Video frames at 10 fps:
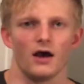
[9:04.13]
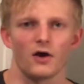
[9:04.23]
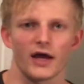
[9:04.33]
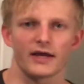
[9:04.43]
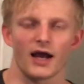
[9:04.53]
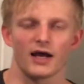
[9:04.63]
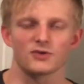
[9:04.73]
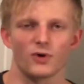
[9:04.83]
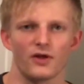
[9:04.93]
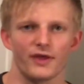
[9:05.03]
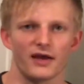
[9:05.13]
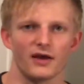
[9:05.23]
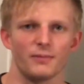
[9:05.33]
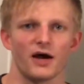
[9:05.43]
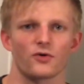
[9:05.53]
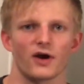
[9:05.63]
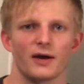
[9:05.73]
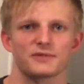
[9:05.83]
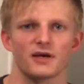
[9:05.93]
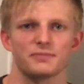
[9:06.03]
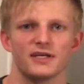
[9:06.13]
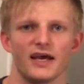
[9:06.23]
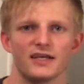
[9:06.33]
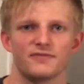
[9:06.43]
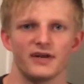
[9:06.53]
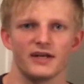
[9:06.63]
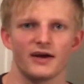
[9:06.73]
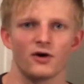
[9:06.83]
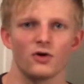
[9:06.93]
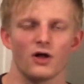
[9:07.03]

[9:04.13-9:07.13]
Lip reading: Okay guys, well that about wraps up today's video.